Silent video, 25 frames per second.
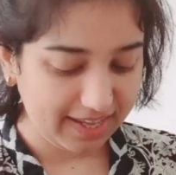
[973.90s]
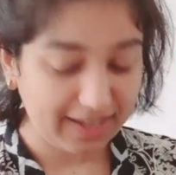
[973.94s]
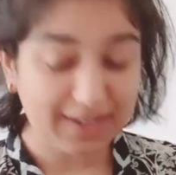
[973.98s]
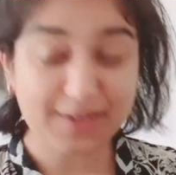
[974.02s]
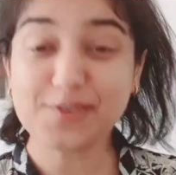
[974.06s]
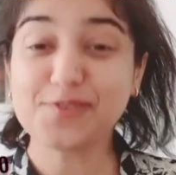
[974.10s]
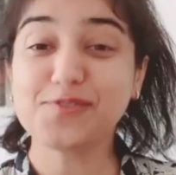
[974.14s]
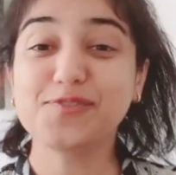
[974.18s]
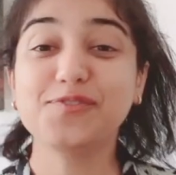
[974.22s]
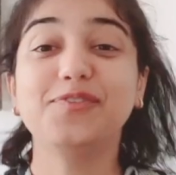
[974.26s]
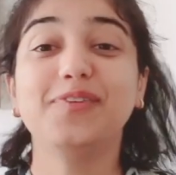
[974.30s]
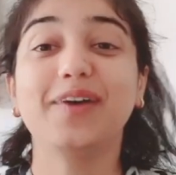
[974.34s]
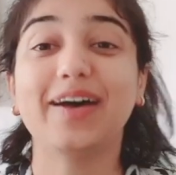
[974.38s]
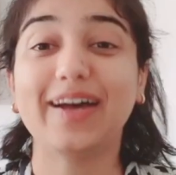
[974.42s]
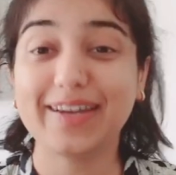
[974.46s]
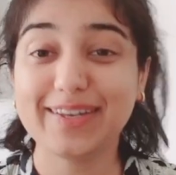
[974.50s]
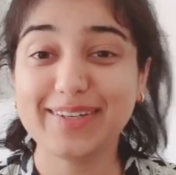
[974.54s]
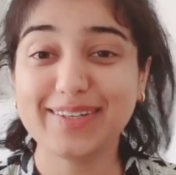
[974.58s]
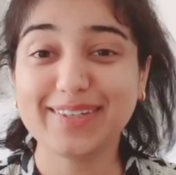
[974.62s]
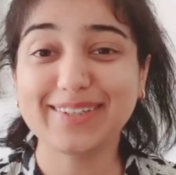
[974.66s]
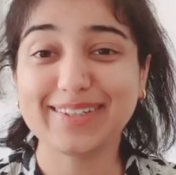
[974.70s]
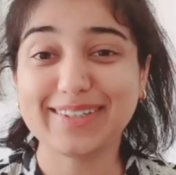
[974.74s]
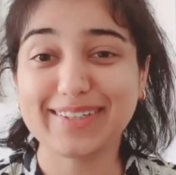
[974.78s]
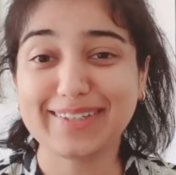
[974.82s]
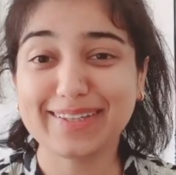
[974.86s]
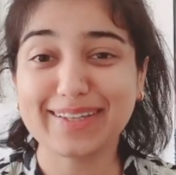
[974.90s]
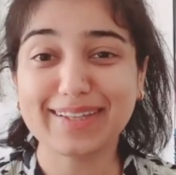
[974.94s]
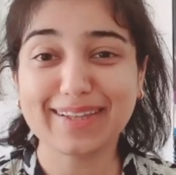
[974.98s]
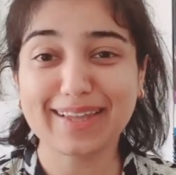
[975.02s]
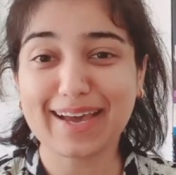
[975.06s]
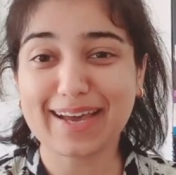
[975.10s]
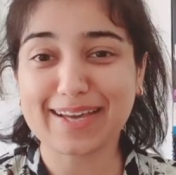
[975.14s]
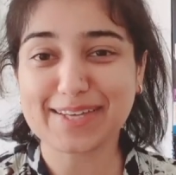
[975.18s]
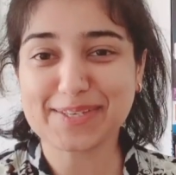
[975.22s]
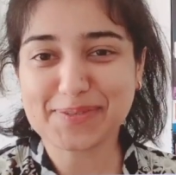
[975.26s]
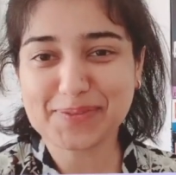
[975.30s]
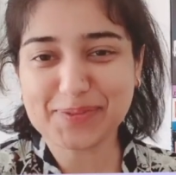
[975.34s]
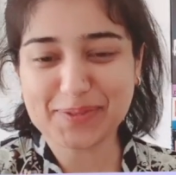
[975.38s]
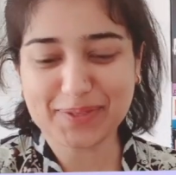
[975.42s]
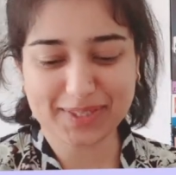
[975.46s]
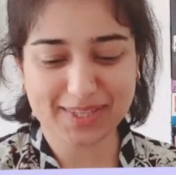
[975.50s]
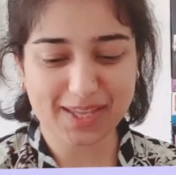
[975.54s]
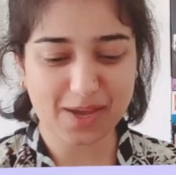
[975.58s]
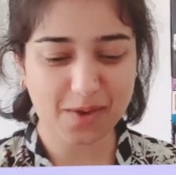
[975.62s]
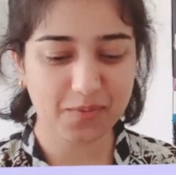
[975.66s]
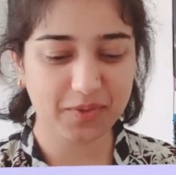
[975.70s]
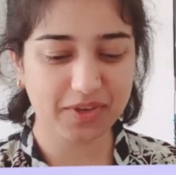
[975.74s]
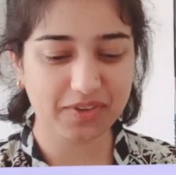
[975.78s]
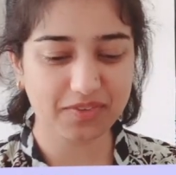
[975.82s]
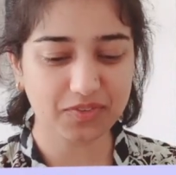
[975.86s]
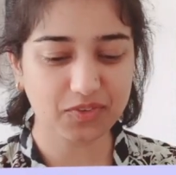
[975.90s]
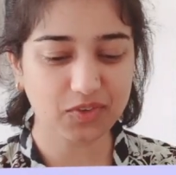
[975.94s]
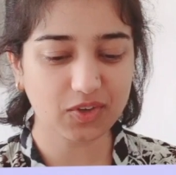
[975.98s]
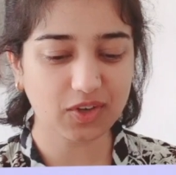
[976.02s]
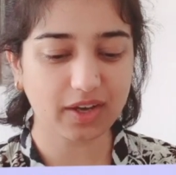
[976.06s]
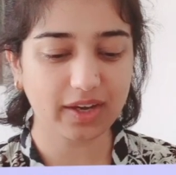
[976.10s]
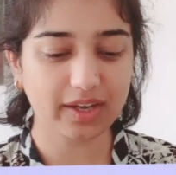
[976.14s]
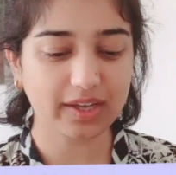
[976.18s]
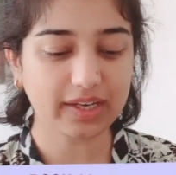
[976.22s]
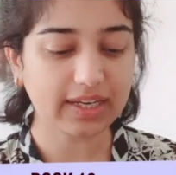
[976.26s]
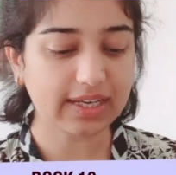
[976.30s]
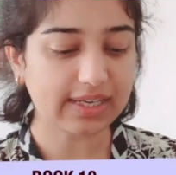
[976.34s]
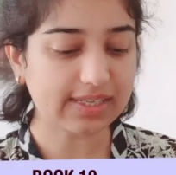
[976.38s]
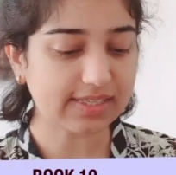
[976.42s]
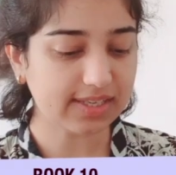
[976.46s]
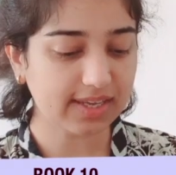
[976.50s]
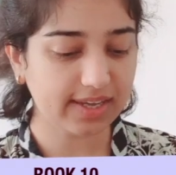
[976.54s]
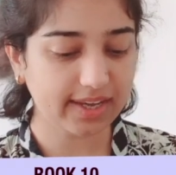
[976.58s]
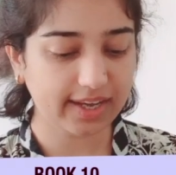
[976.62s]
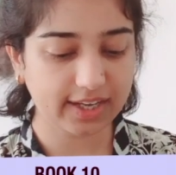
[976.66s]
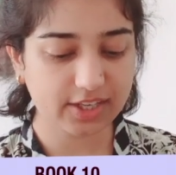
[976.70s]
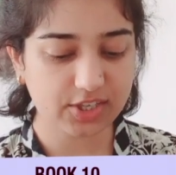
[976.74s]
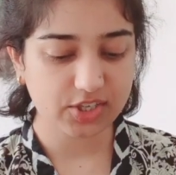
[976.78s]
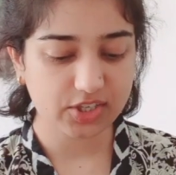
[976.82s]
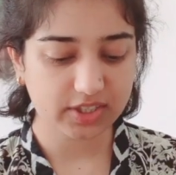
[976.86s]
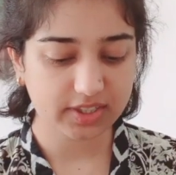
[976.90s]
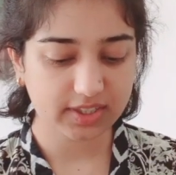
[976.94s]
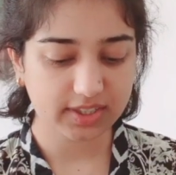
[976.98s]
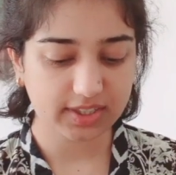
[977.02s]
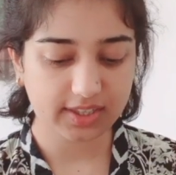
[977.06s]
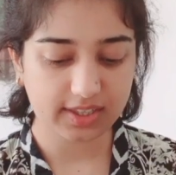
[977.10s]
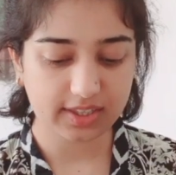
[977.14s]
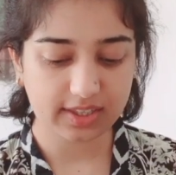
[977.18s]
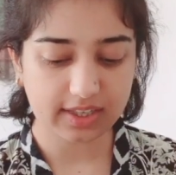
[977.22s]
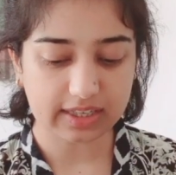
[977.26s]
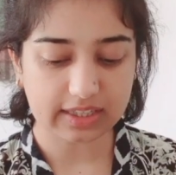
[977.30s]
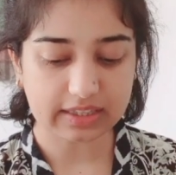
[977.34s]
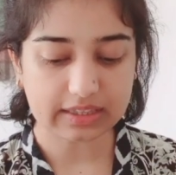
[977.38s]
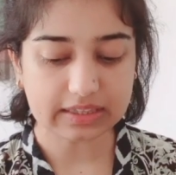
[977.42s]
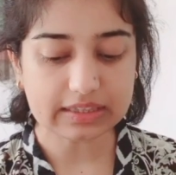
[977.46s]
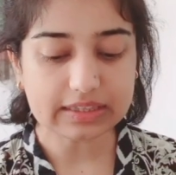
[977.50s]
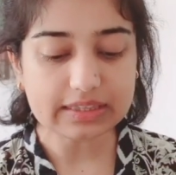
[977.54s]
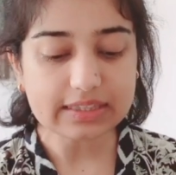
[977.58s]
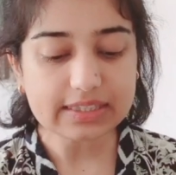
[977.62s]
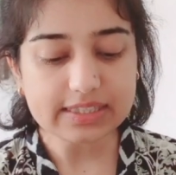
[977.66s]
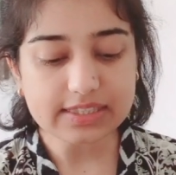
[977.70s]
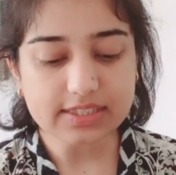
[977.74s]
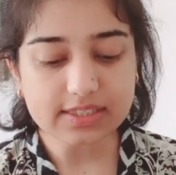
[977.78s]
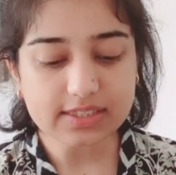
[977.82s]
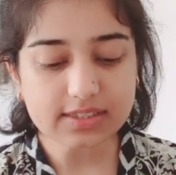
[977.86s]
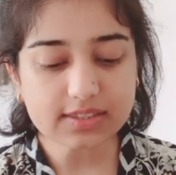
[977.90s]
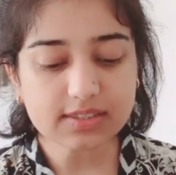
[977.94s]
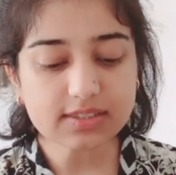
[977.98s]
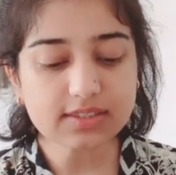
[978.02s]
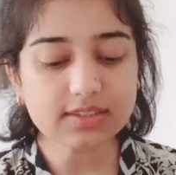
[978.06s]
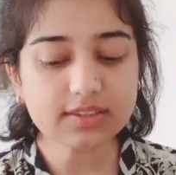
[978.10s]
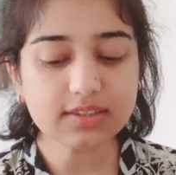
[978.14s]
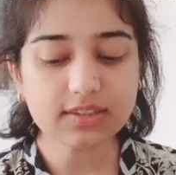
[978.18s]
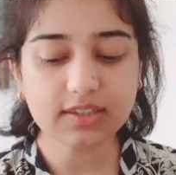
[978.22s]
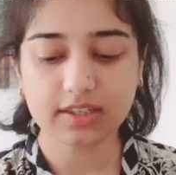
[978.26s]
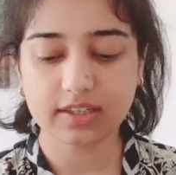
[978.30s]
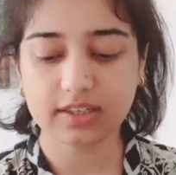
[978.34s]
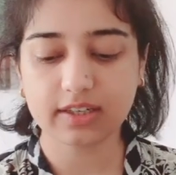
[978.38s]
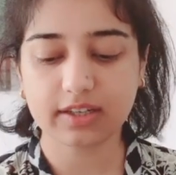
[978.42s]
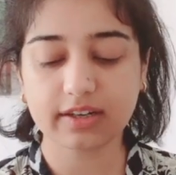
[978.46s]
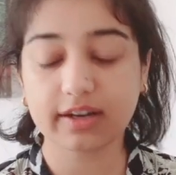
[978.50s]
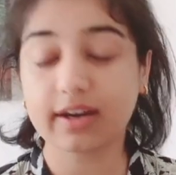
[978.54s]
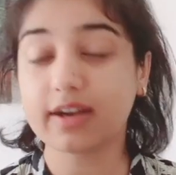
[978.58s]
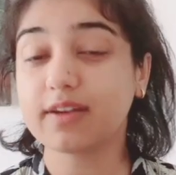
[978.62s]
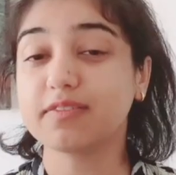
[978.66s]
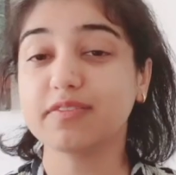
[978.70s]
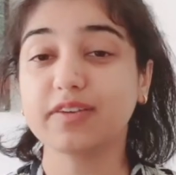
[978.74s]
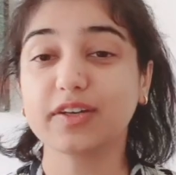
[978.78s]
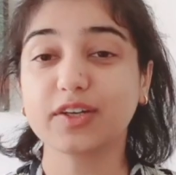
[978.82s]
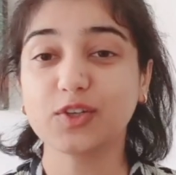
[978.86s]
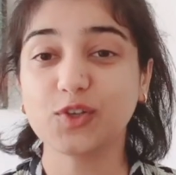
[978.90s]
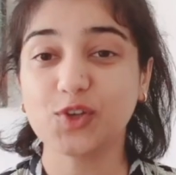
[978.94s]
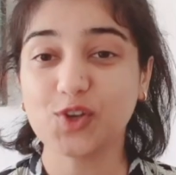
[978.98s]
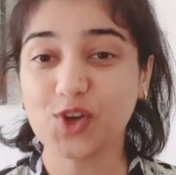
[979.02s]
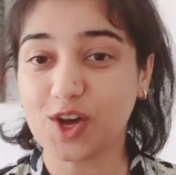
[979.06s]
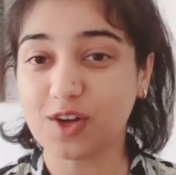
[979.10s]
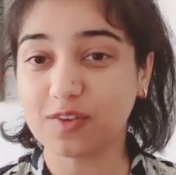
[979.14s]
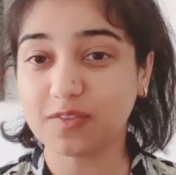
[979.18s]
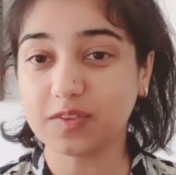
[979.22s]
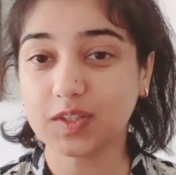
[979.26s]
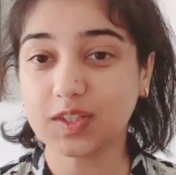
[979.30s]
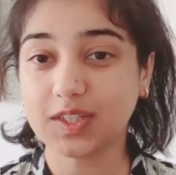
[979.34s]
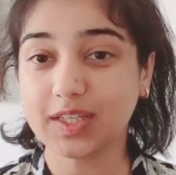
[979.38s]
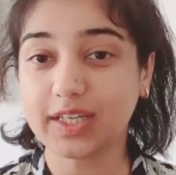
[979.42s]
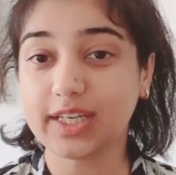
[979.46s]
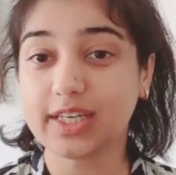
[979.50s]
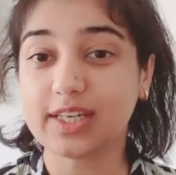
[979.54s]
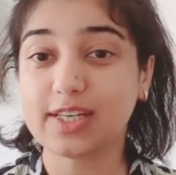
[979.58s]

And finally, the last book that we've got is actually a little graphic novel.